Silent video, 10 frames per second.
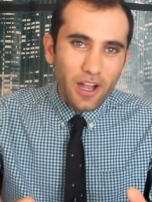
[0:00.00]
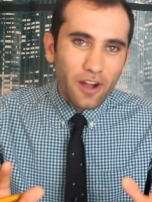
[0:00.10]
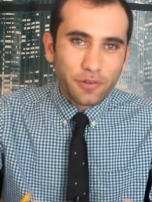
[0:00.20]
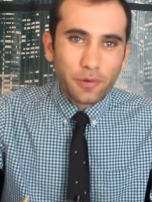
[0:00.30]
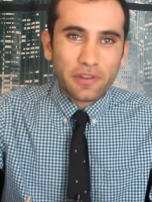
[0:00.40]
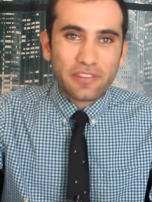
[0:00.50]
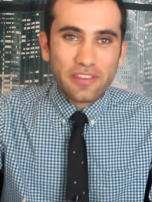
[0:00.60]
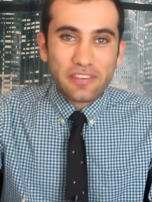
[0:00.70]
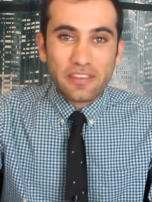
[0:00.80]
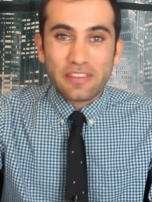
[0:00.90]
Of course,
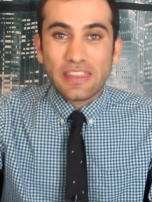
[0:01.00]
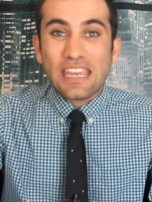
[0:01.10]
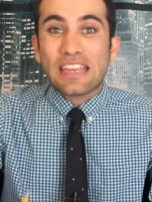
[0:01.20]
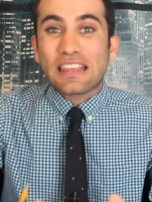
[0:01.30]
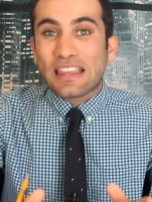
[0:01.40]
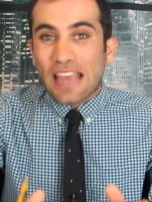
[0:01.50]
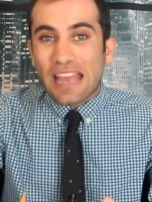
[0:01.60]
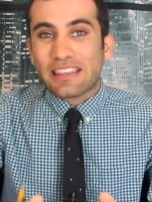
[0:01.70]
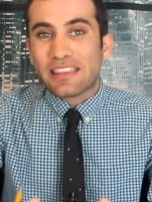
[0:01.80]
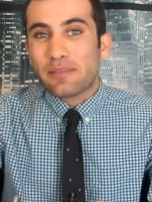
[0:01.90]
this is the
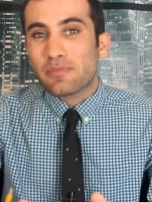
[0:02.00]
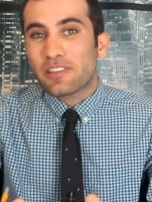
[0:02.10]
exact same